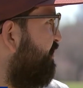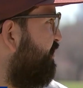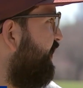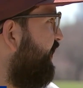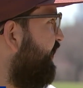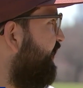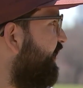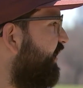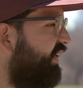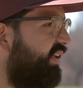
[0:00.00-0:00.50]
I
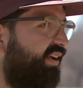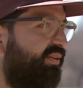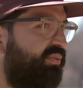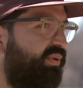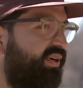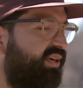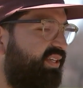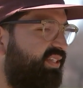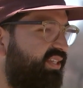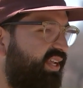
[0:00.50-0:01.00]
mean,
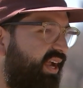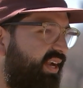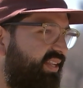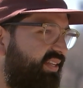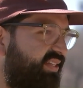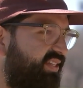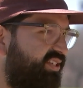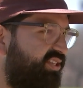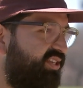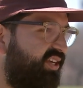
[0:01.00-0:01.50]
we're
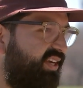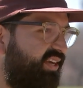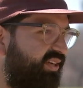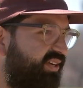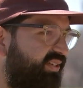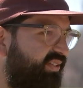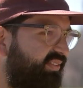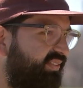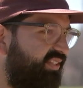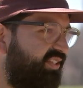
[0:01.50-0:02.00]
excited to
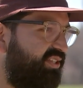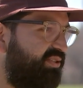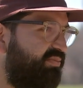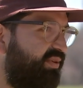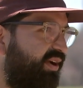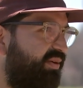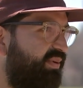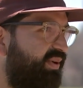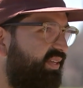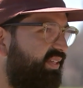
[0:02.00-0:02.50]
share this
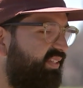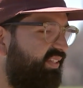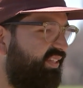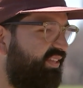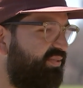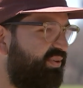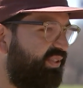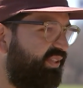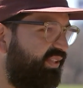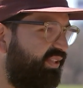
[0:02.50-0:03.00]
moment
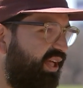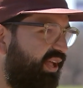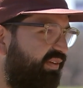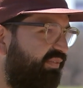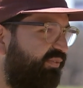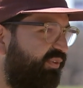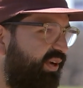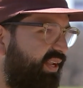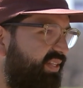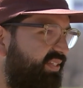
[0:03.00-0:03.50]
eh, with a lot
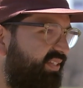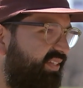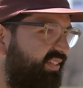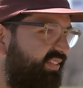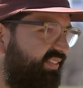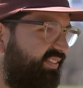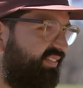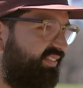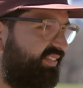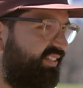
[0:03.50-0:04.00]
of friends
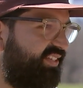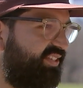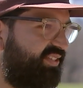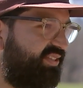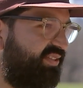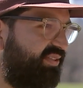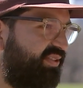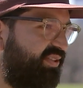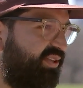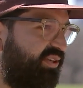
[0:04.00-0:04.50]
and
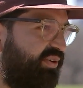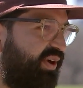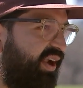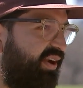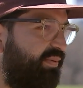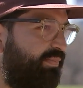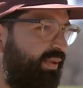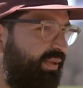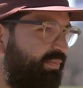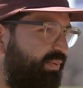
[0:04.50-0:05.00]
just the
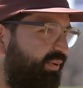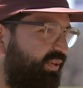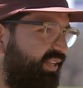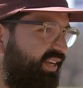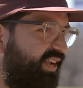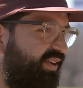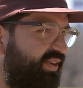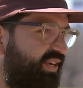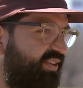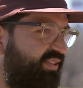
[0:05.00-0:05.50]
crowd of people,
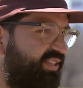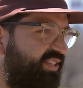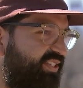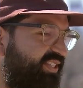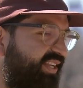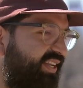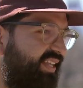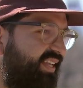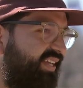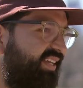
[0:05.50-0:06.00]
you know, here in the
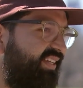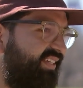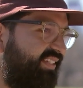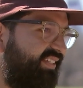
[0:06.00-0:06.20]
city.